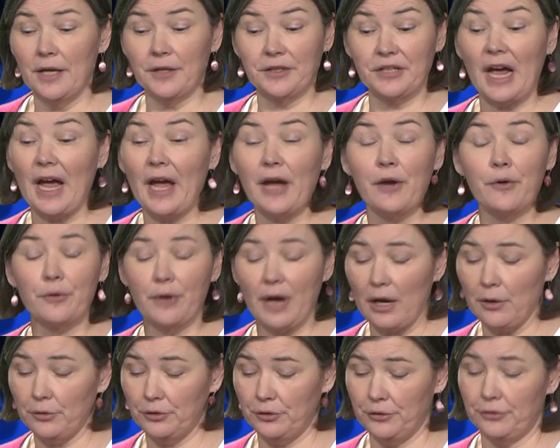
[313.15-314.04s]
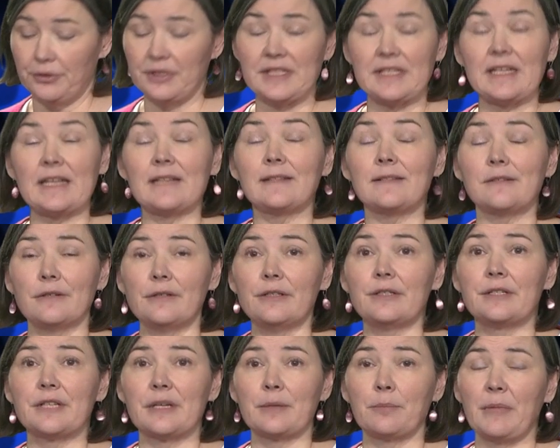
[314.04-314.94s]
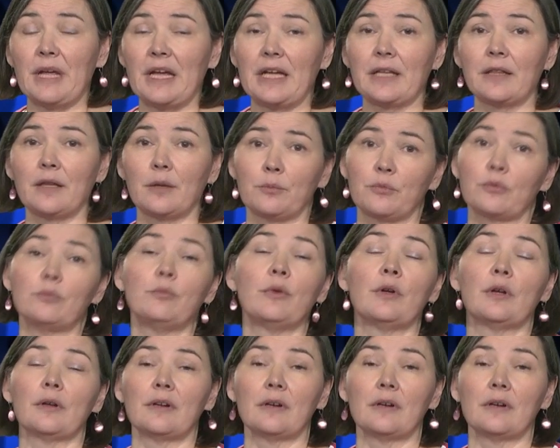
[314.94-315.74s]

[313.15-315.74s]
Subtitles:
tire out your assessors and make them,